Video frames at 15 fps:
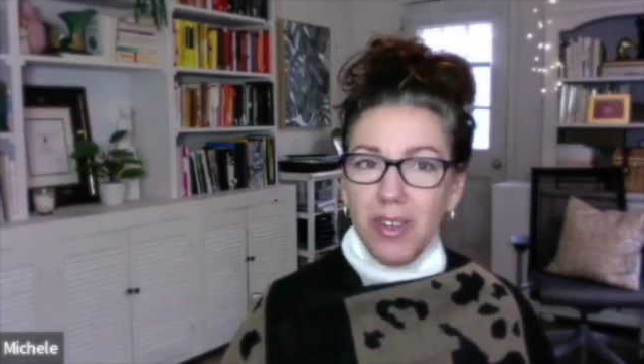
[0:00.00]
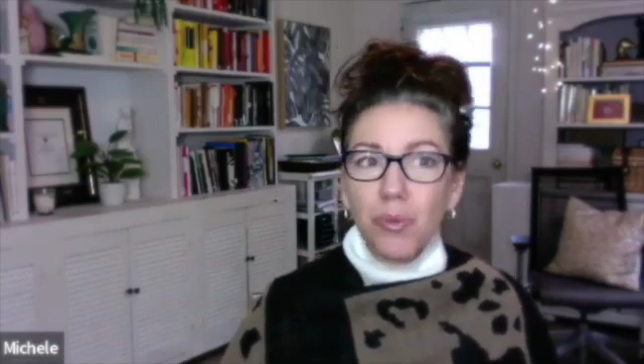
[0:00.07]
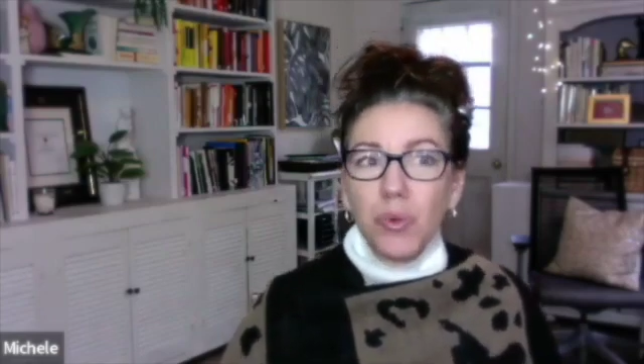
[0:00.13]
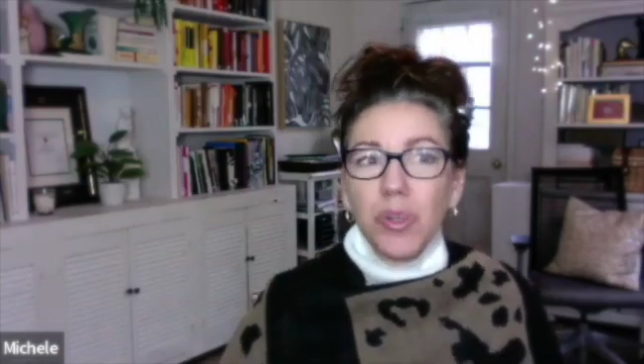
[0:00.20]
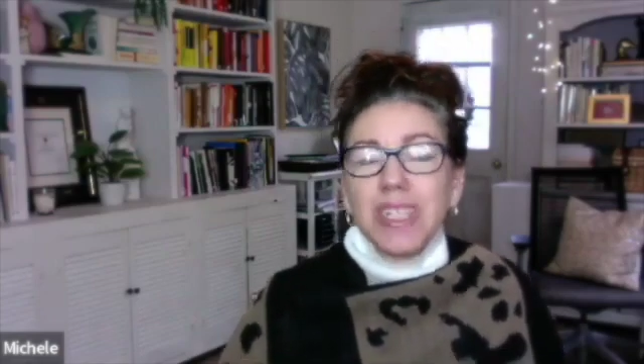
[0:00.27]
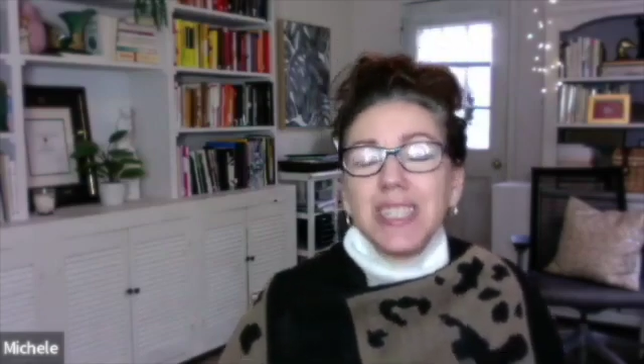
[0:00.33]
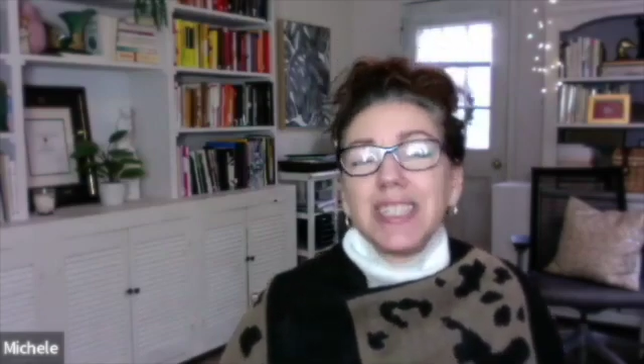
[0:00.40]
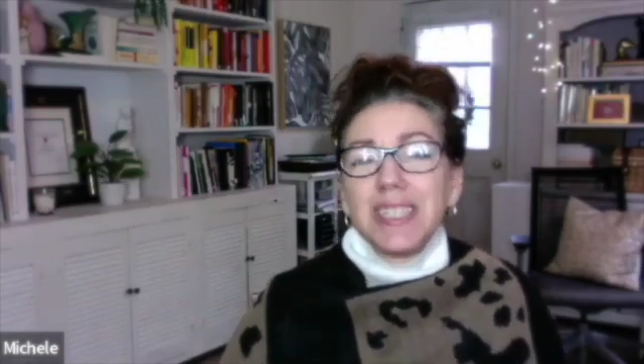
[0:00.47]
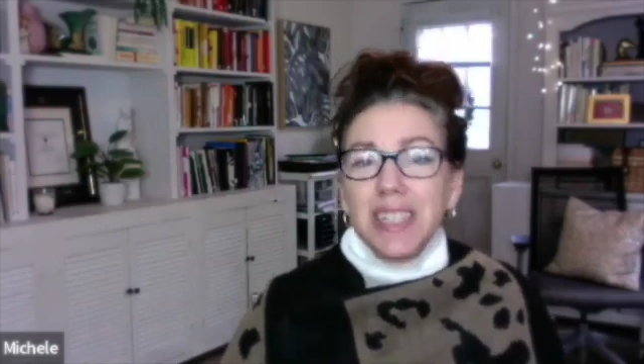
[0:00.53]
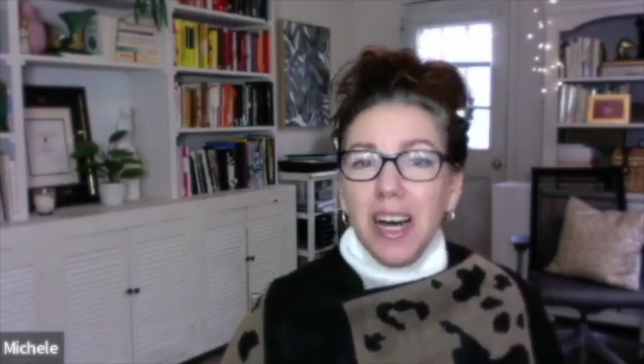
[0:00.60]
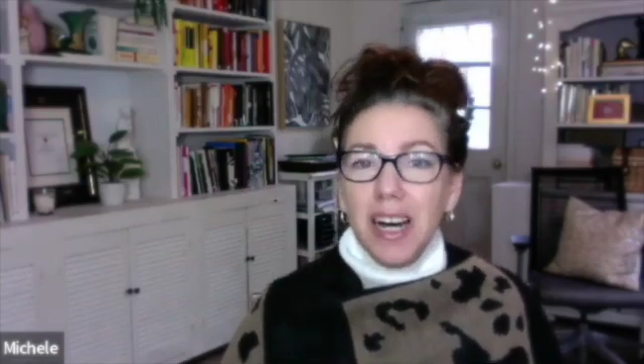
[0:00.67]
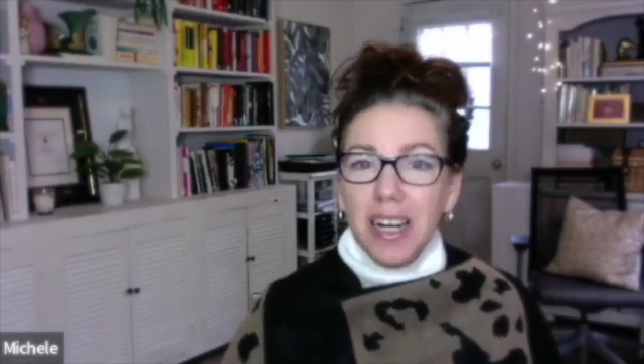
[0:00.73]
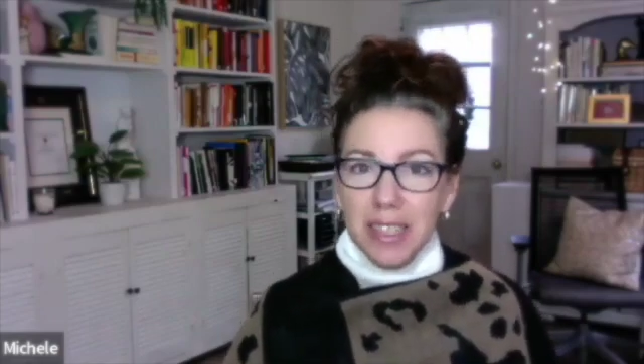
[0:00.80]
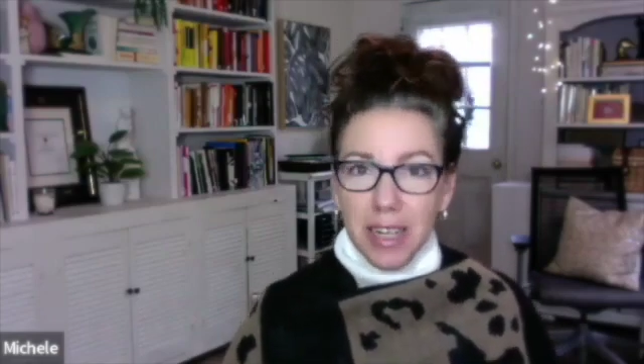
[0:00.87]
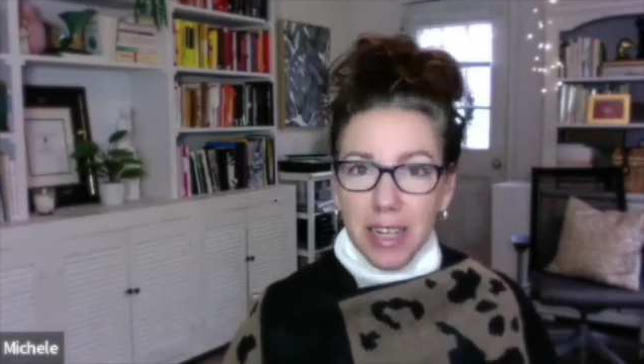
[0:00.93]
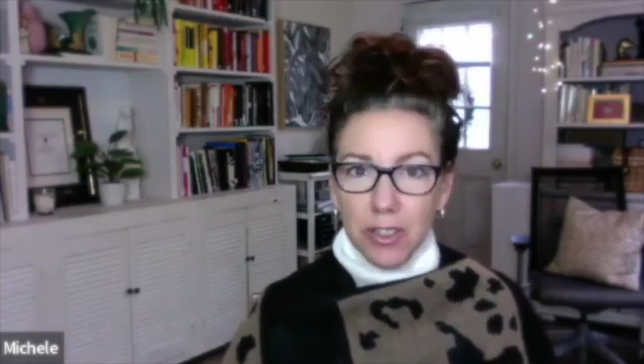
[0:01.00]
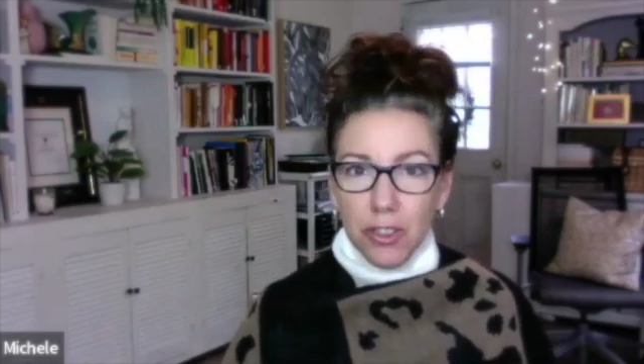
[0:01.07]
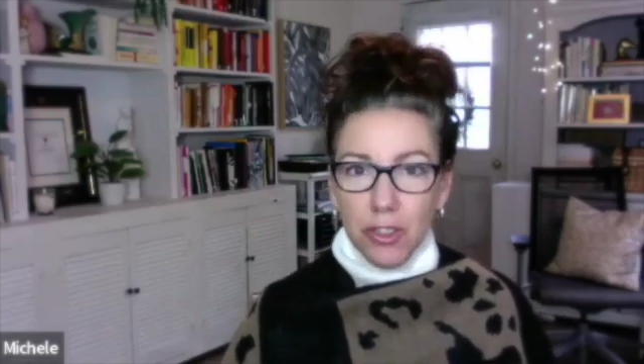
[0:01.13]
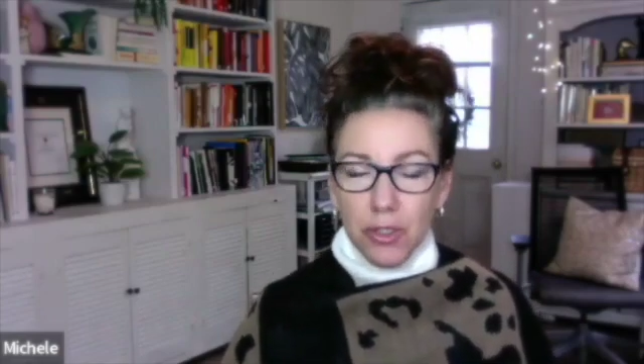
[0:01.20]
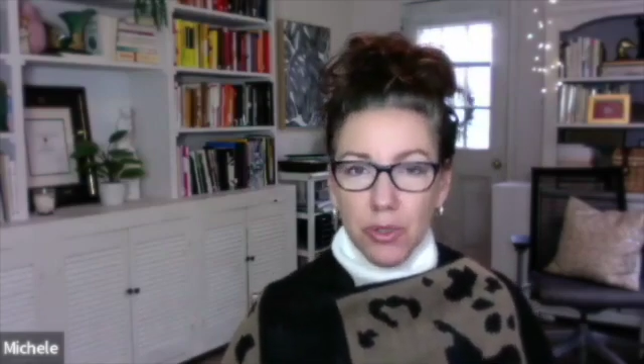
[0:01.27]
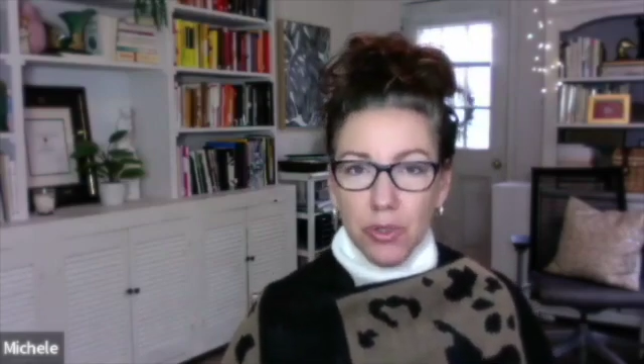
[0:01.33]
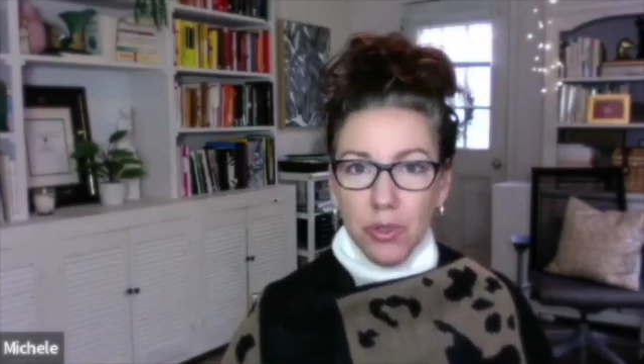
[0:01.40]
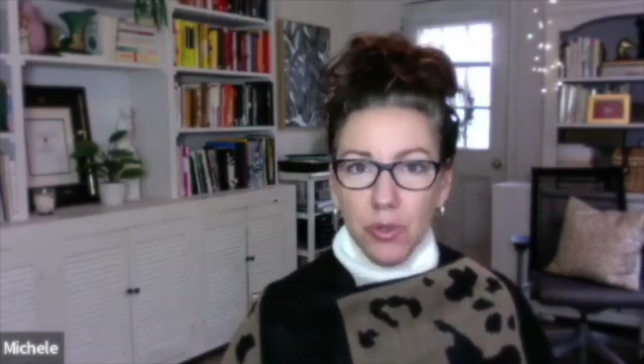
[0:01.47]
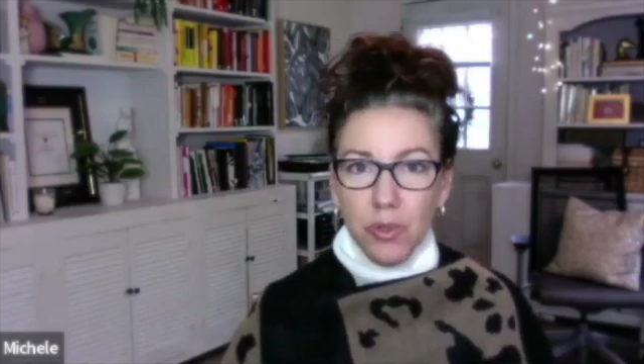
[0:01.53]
we did not get to